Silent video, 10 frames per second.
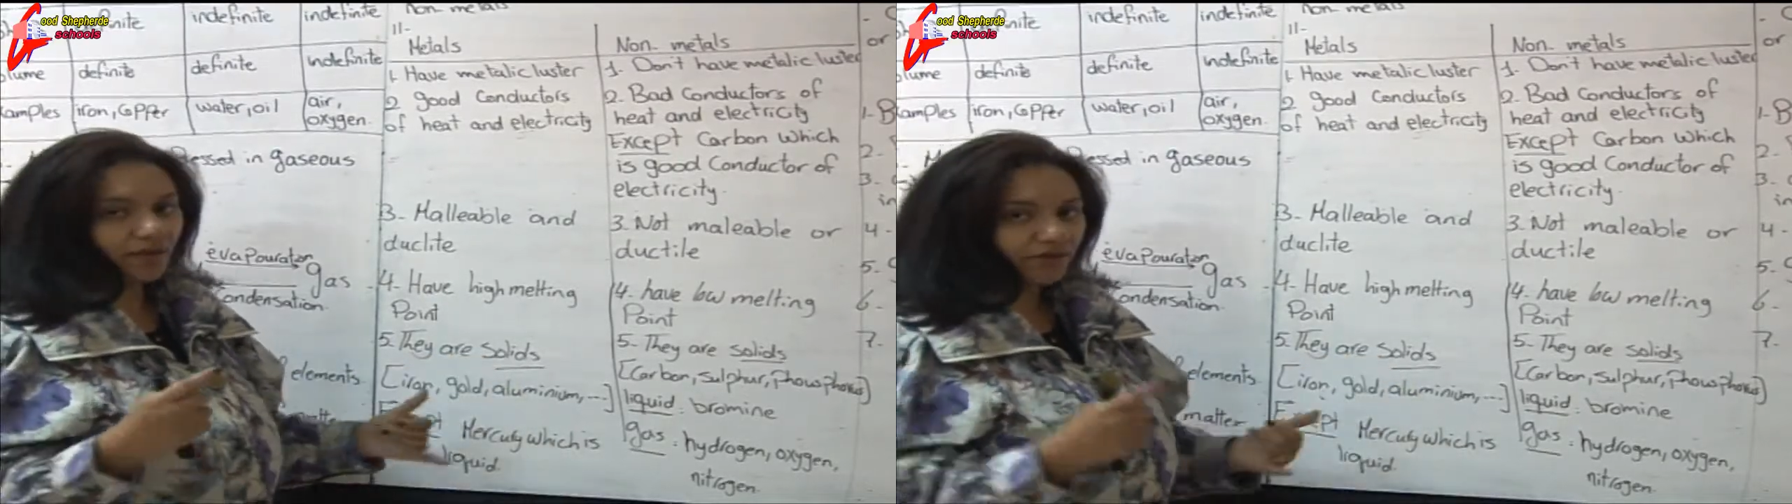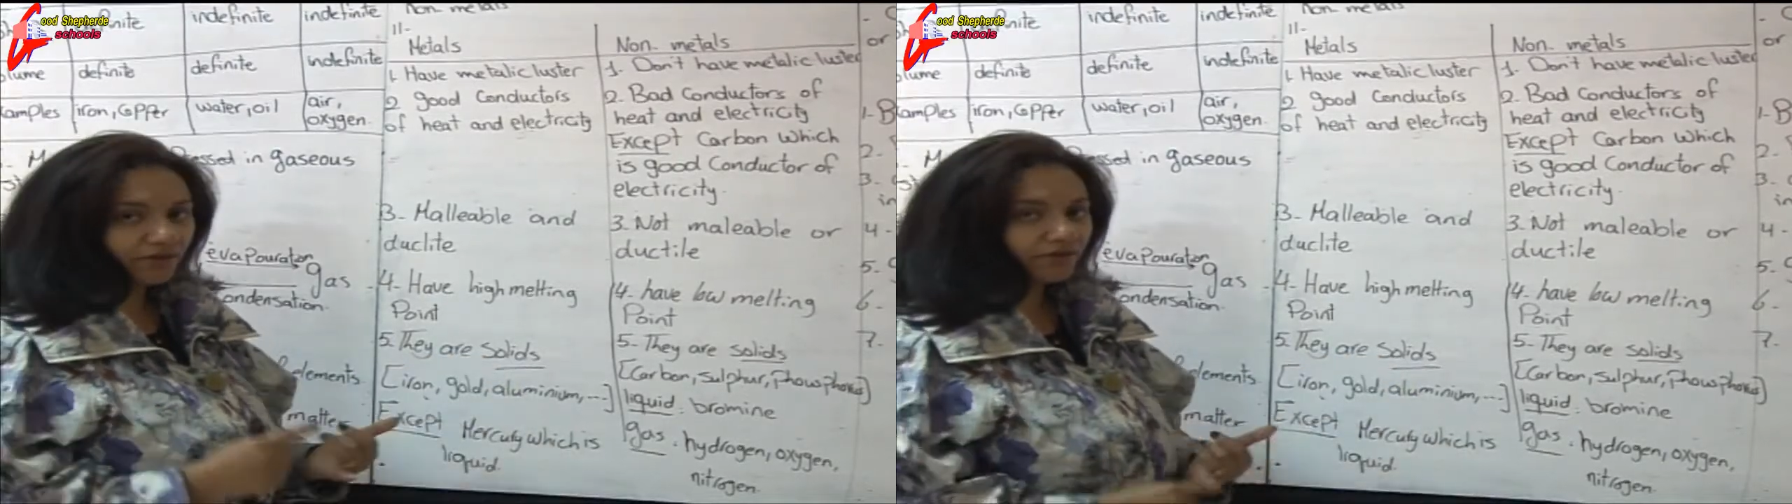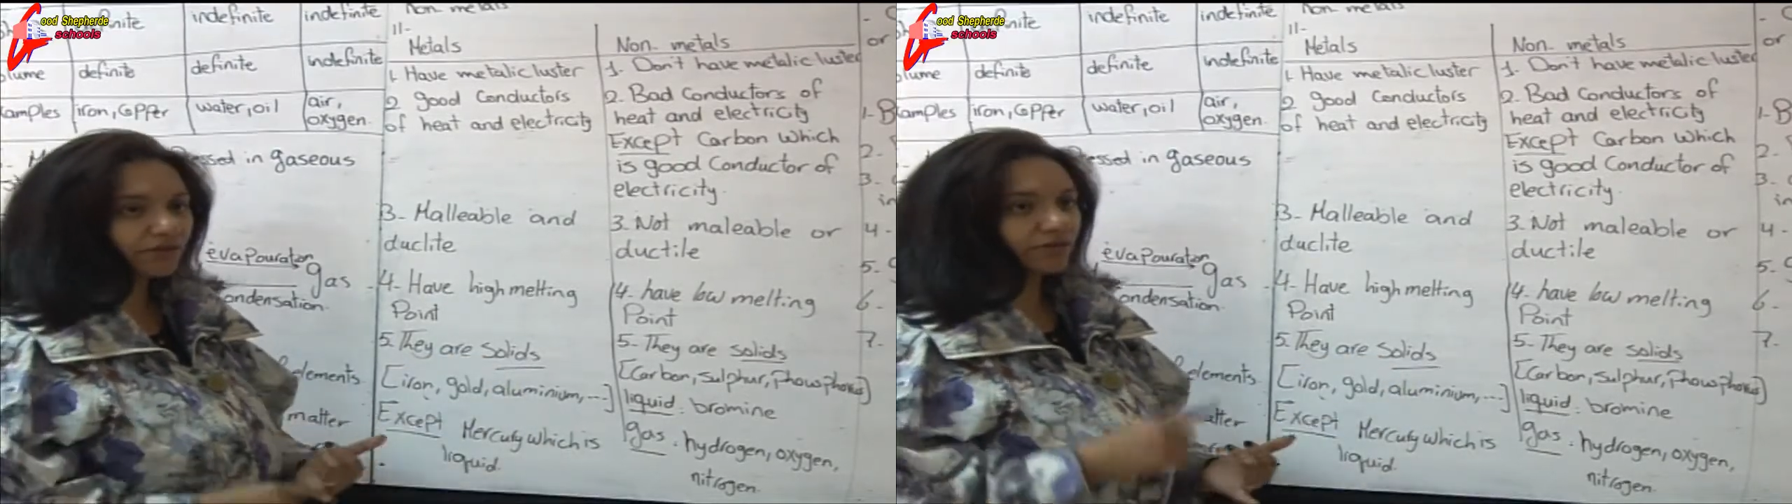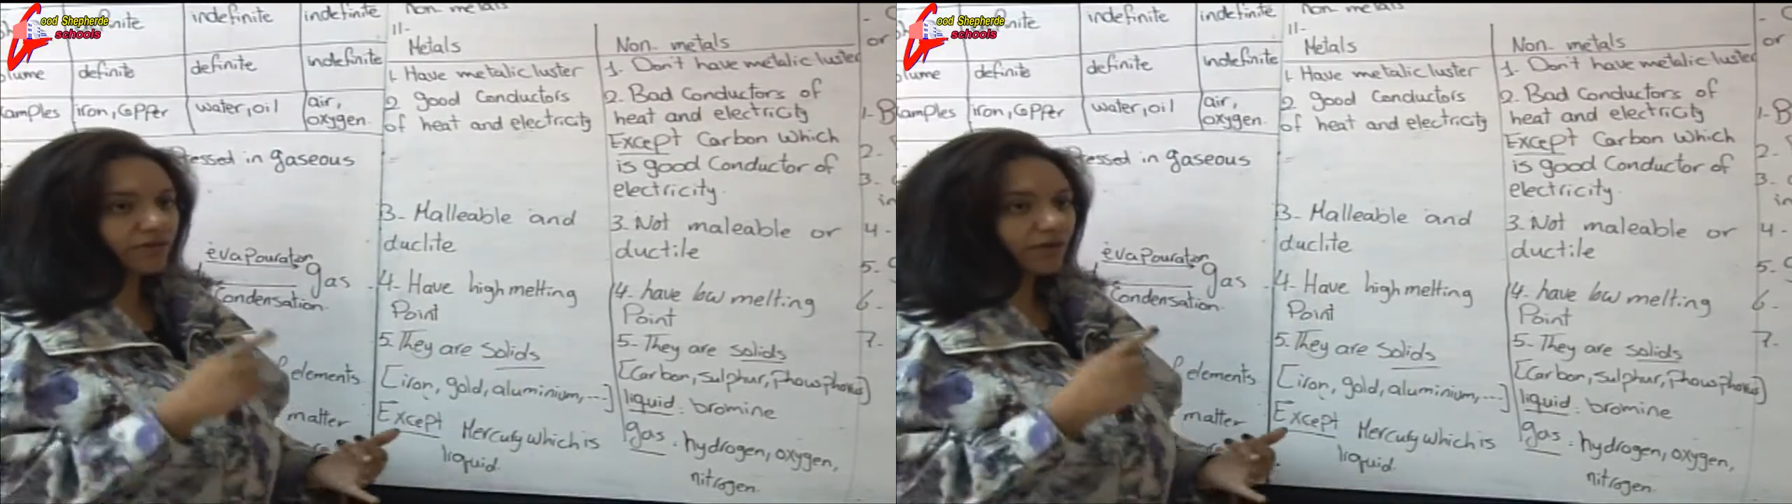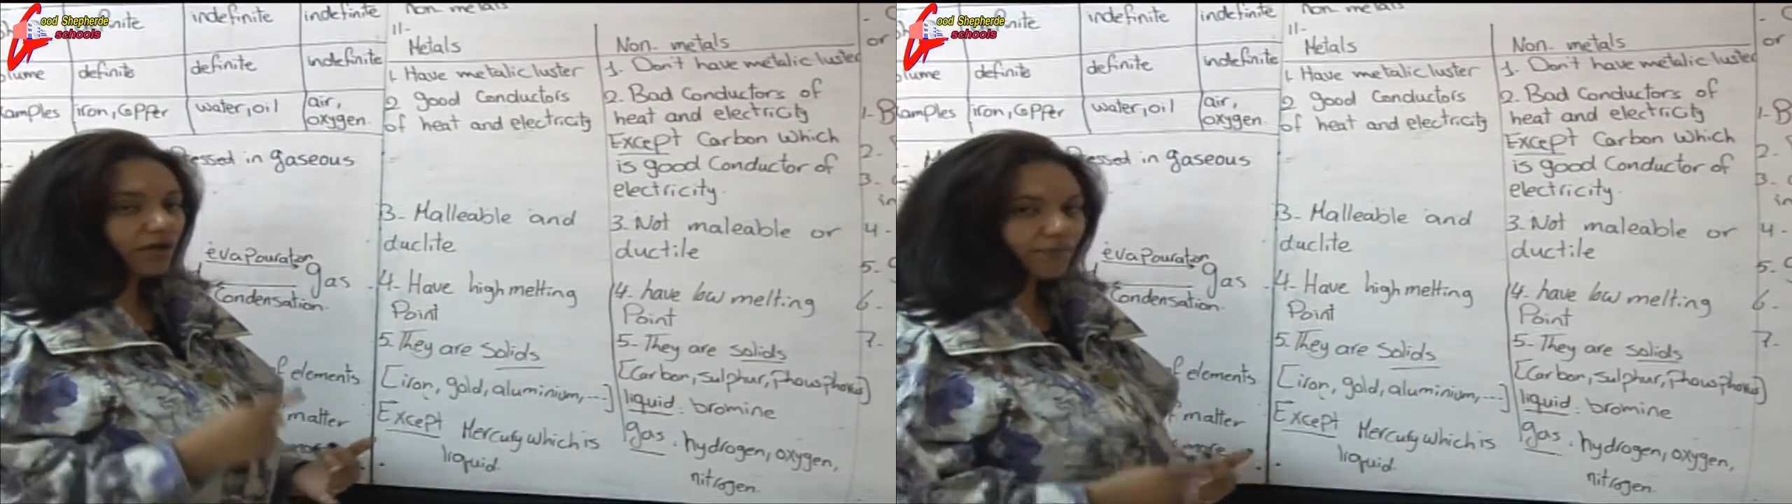iron,
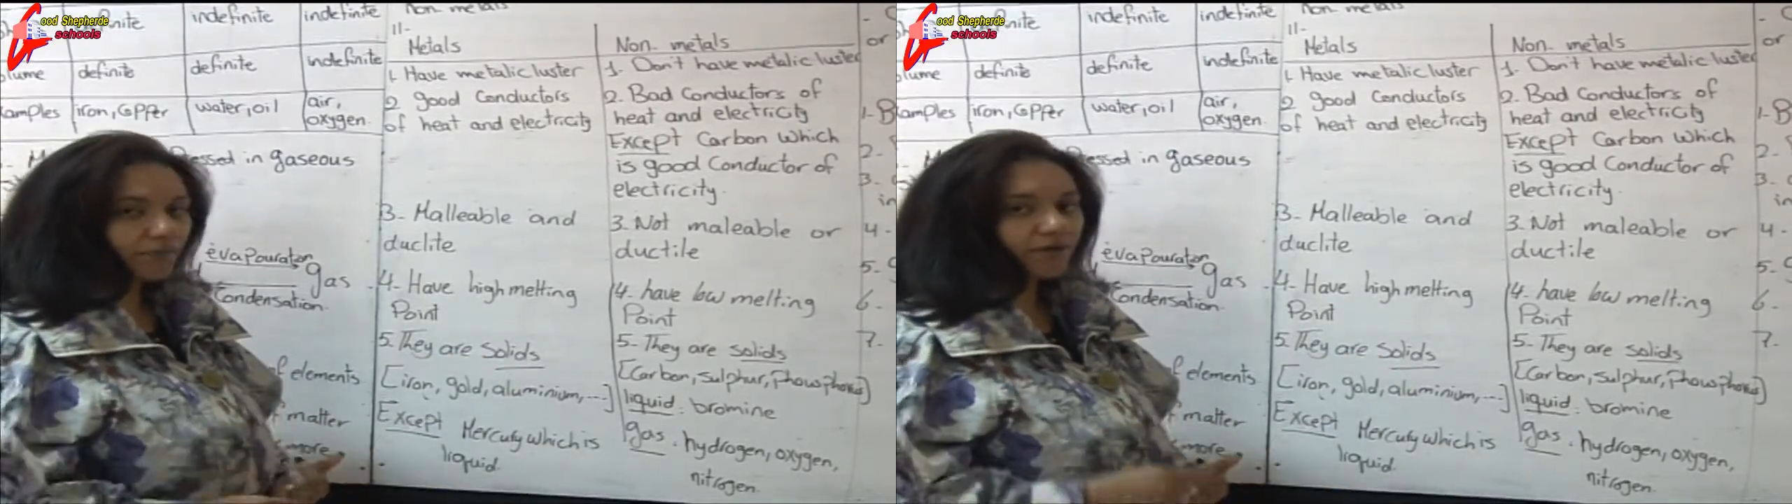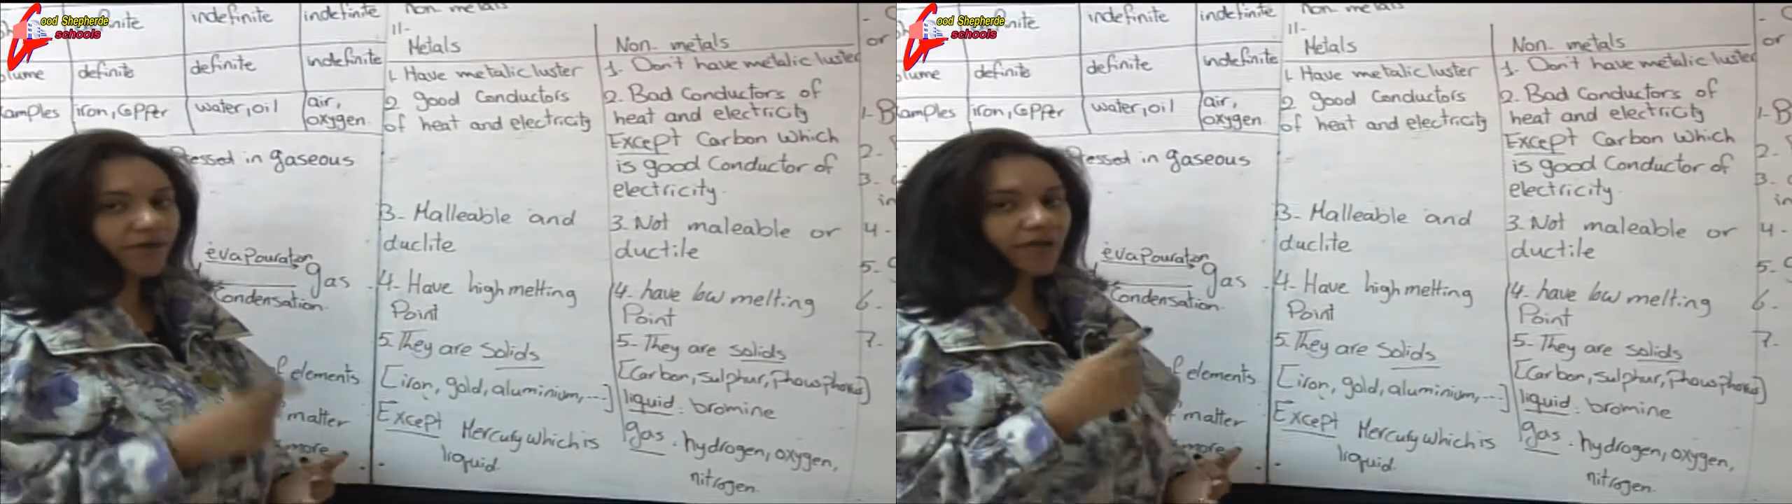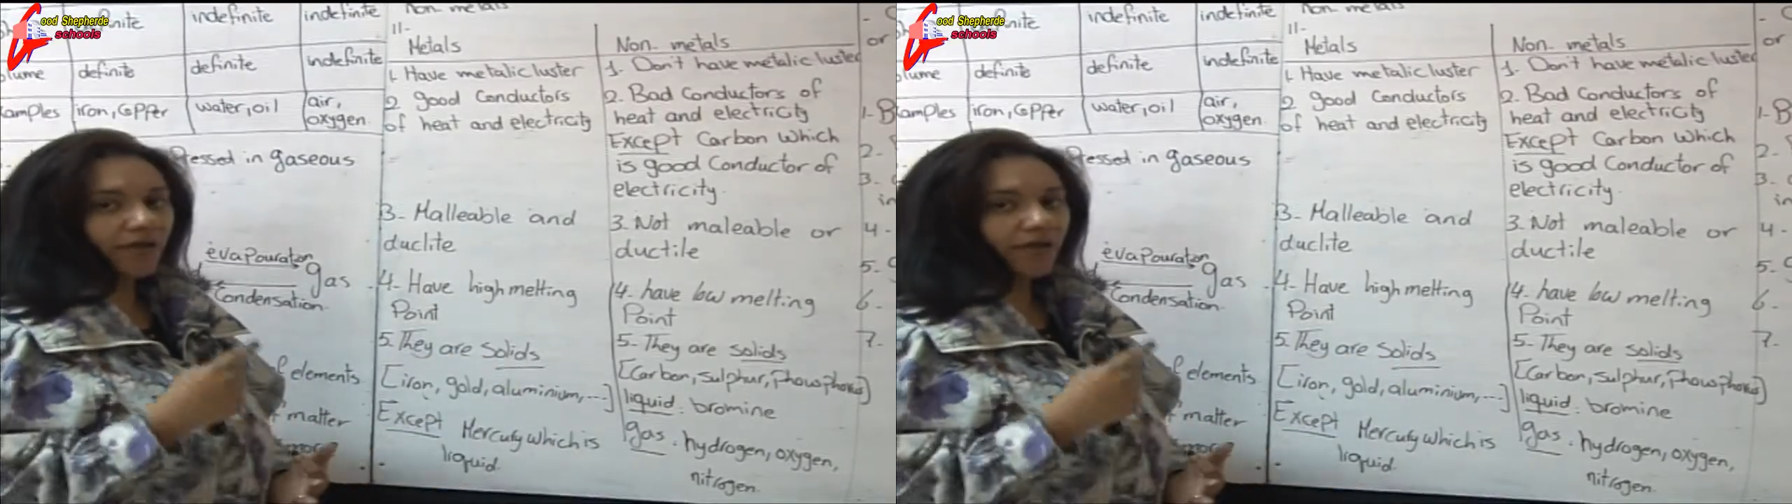copper,